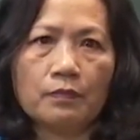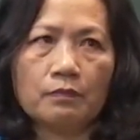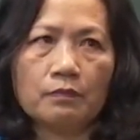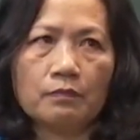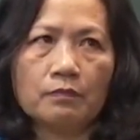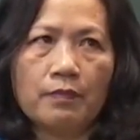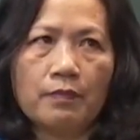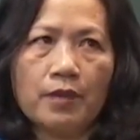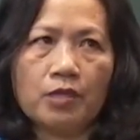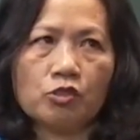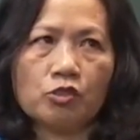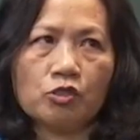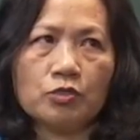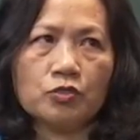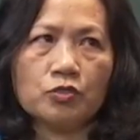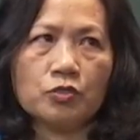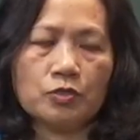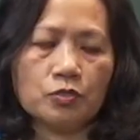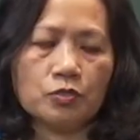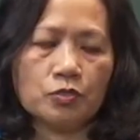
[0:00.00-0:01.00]
measure
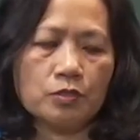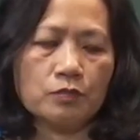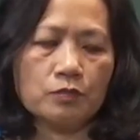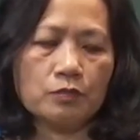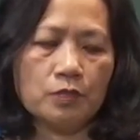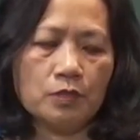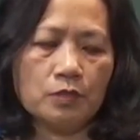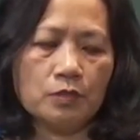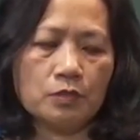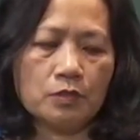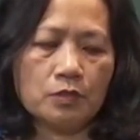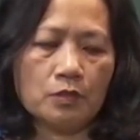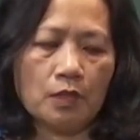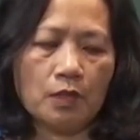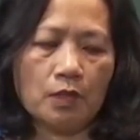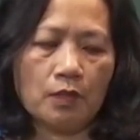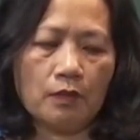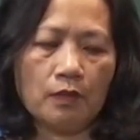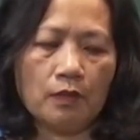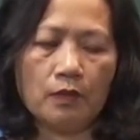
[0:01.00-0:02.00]
the students,
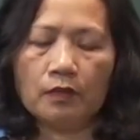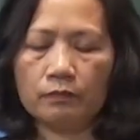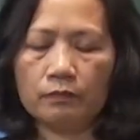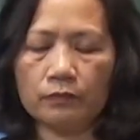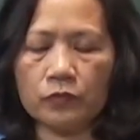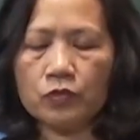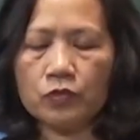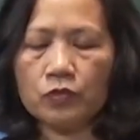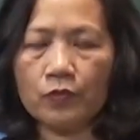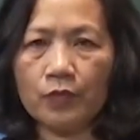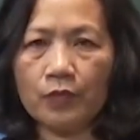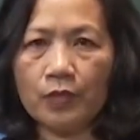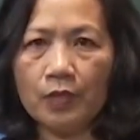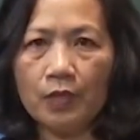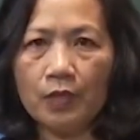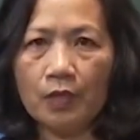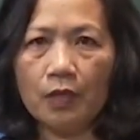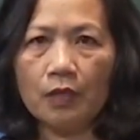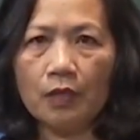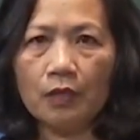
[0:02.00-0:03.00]

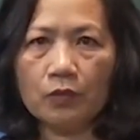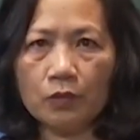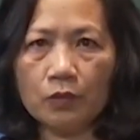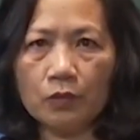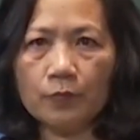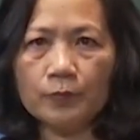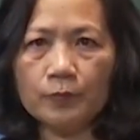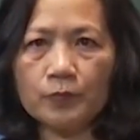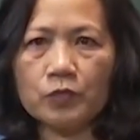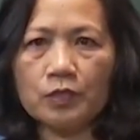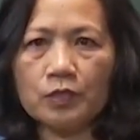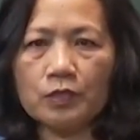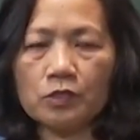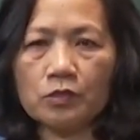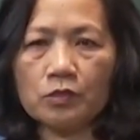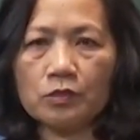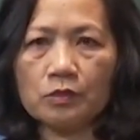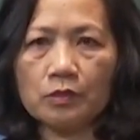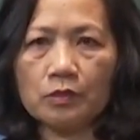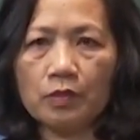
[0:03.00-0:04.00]
a group's
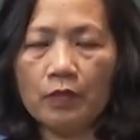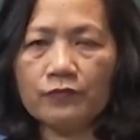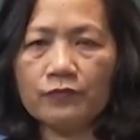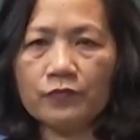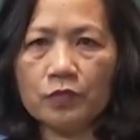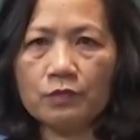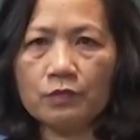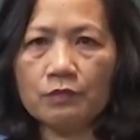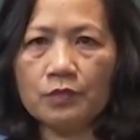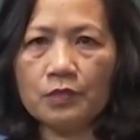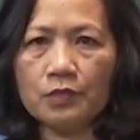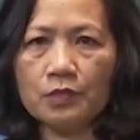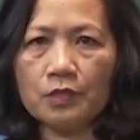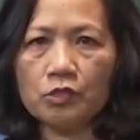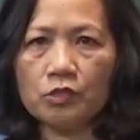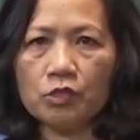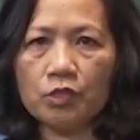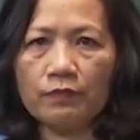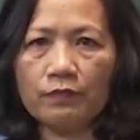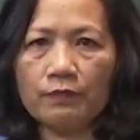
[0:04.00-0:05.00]
of students'
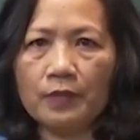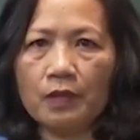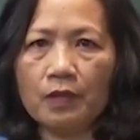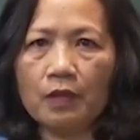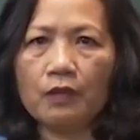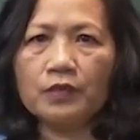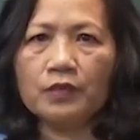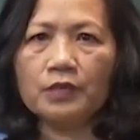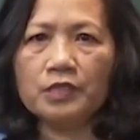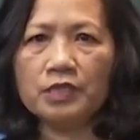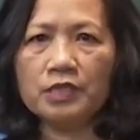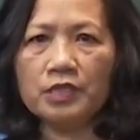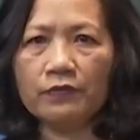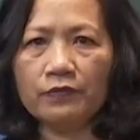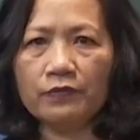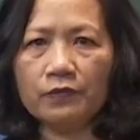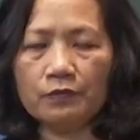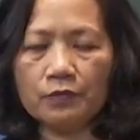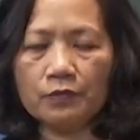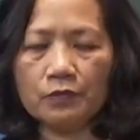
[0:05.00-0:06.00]
achievement or
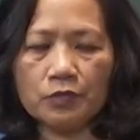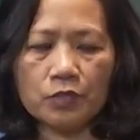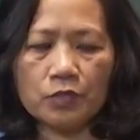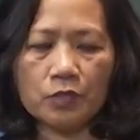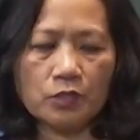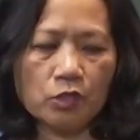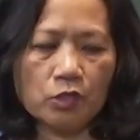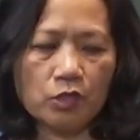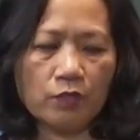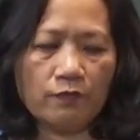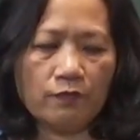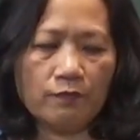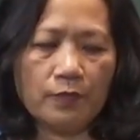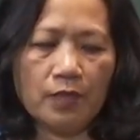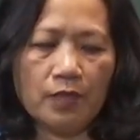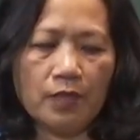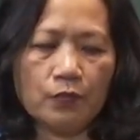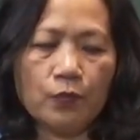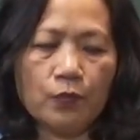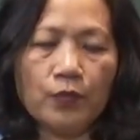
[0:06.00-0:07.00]
individuals' achievement.
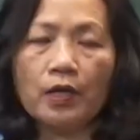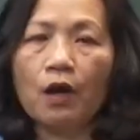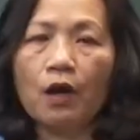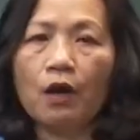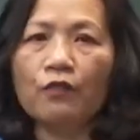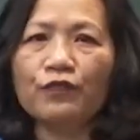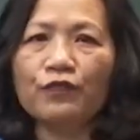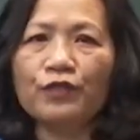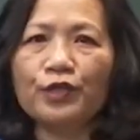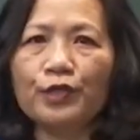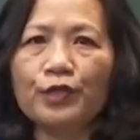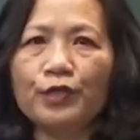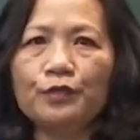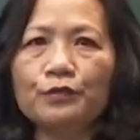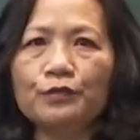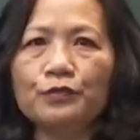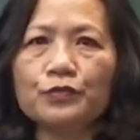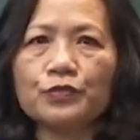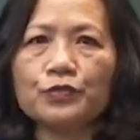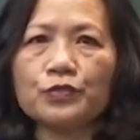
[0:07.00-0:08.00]
And we often
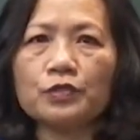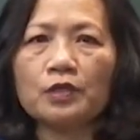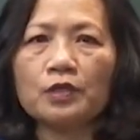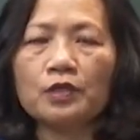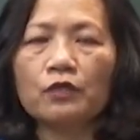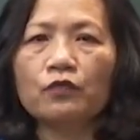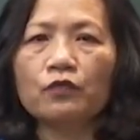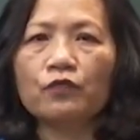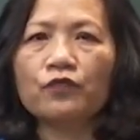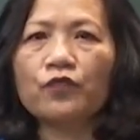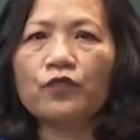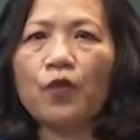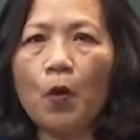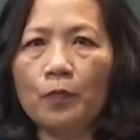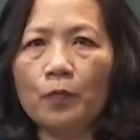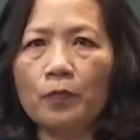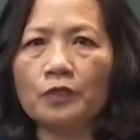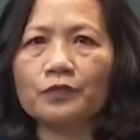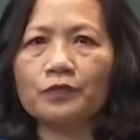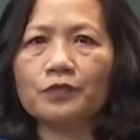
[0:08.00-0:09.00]
use
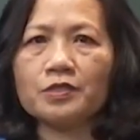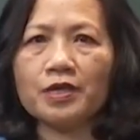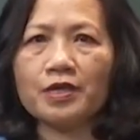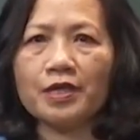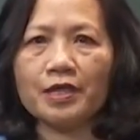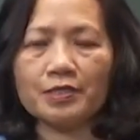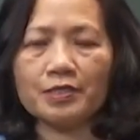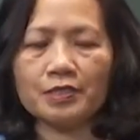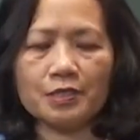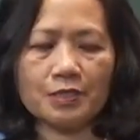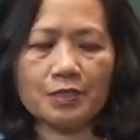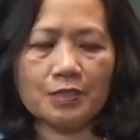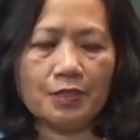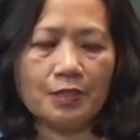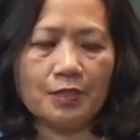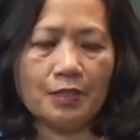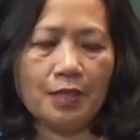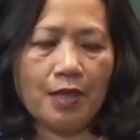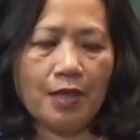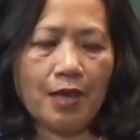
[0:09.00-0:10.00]
formal tests,
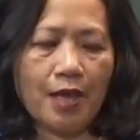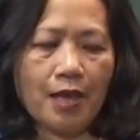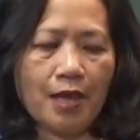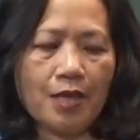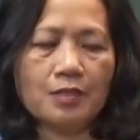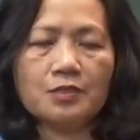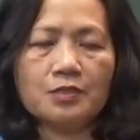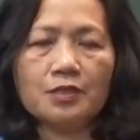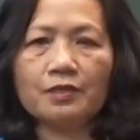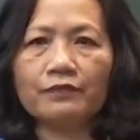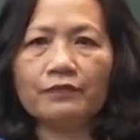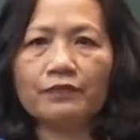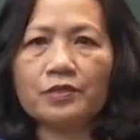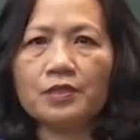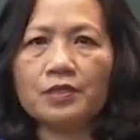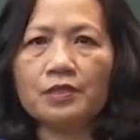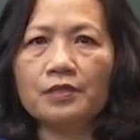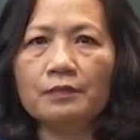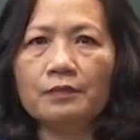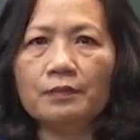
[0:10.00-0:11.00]
end of
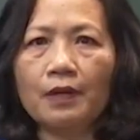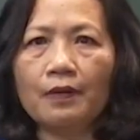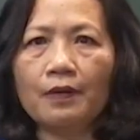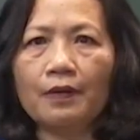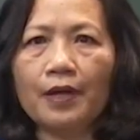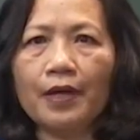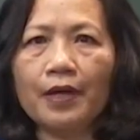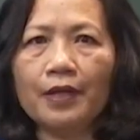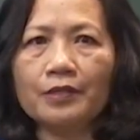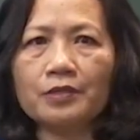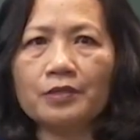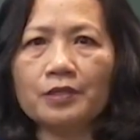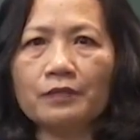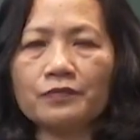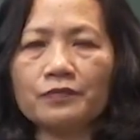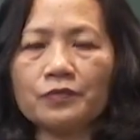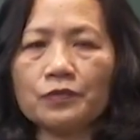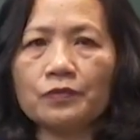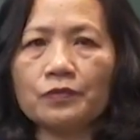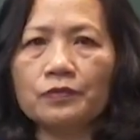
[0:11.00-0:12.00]
term or end of
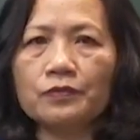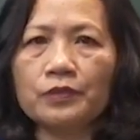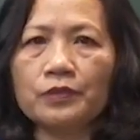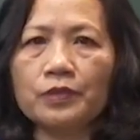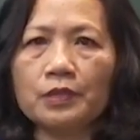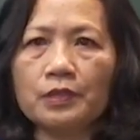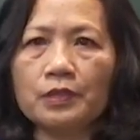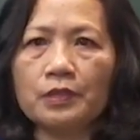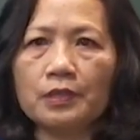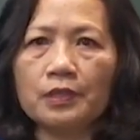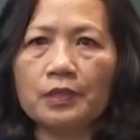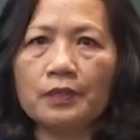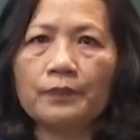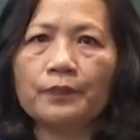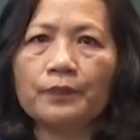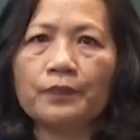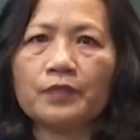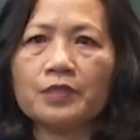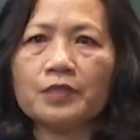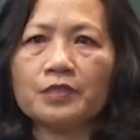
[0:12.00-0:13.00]
school year
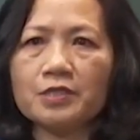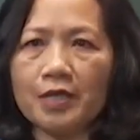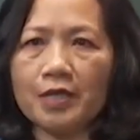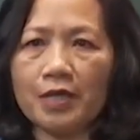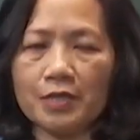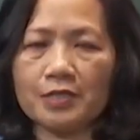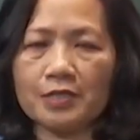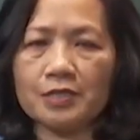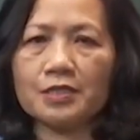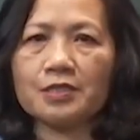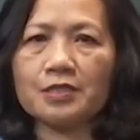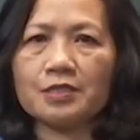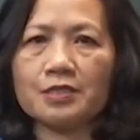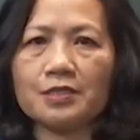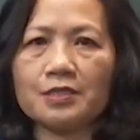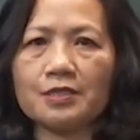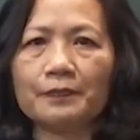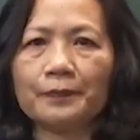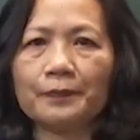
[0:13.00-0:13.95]
tests.